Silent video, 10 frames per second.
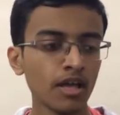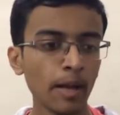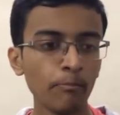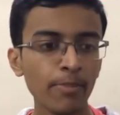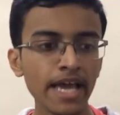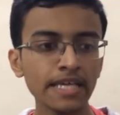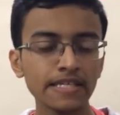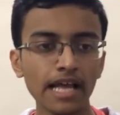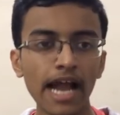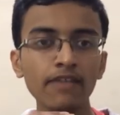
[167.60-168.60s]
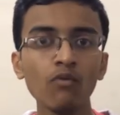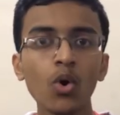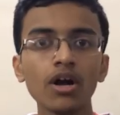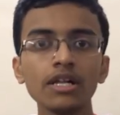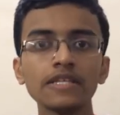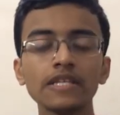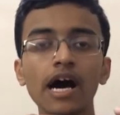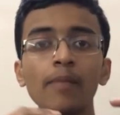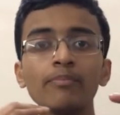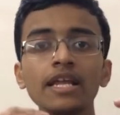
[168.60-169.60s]
bass and vocals
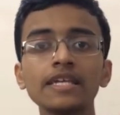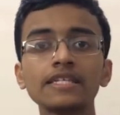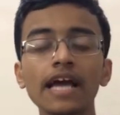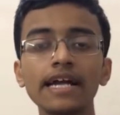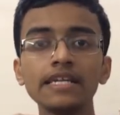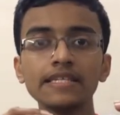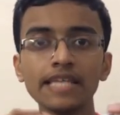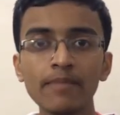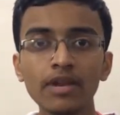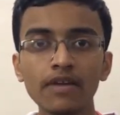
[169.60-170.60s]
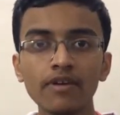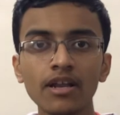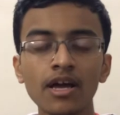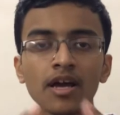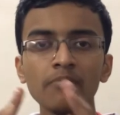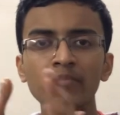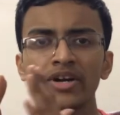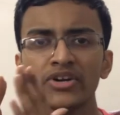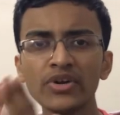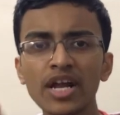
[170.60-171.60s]
are placed at the same level,
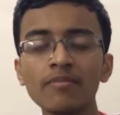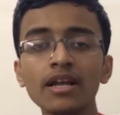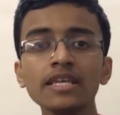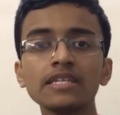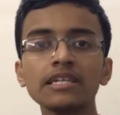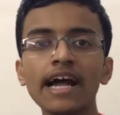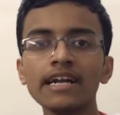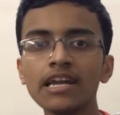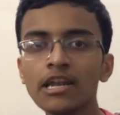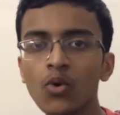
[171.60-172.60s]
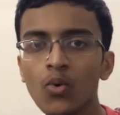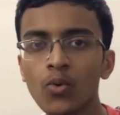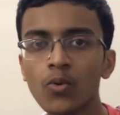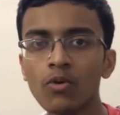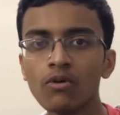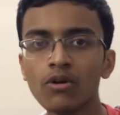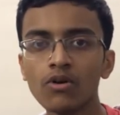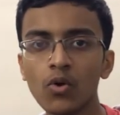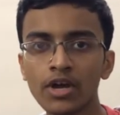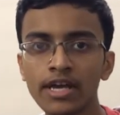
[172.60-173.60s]
but treble is slightly low.
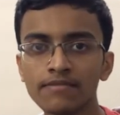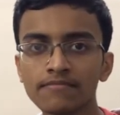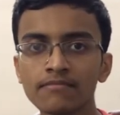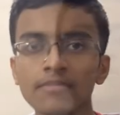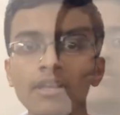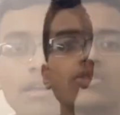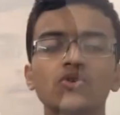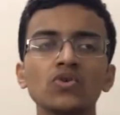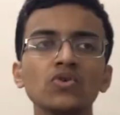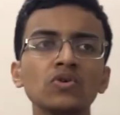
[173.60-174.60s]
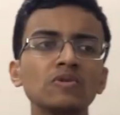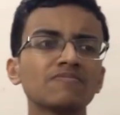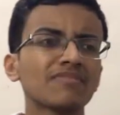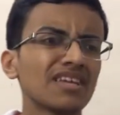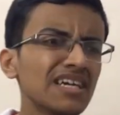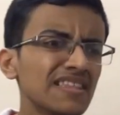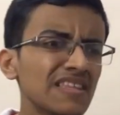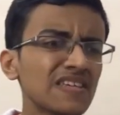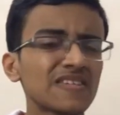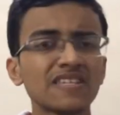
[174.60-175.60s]
Okay, so in
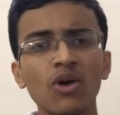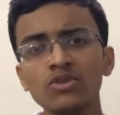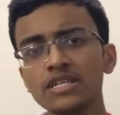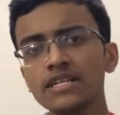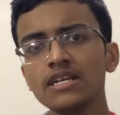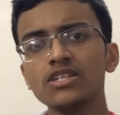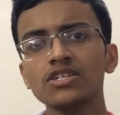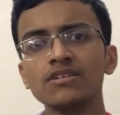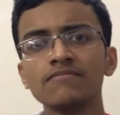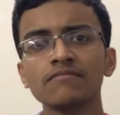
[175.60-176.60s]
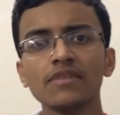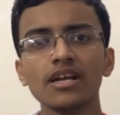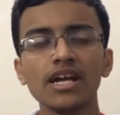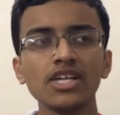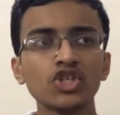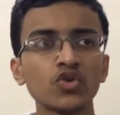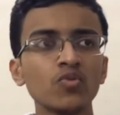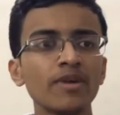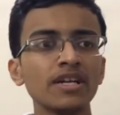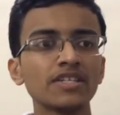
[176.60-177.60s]
this sound signature,
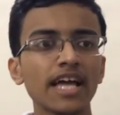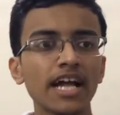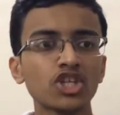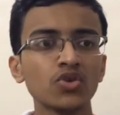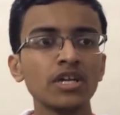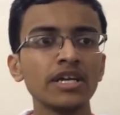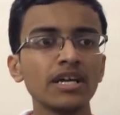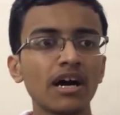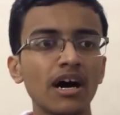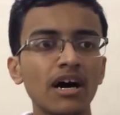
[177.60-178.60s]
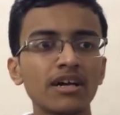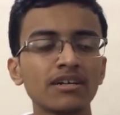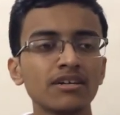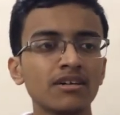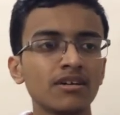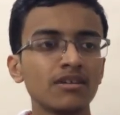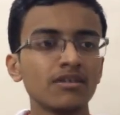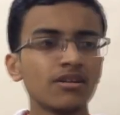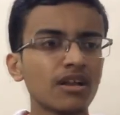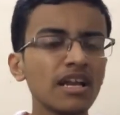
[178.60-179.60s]
instruments actually are
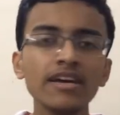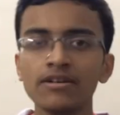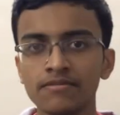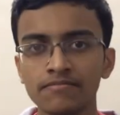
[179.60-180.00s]
clear.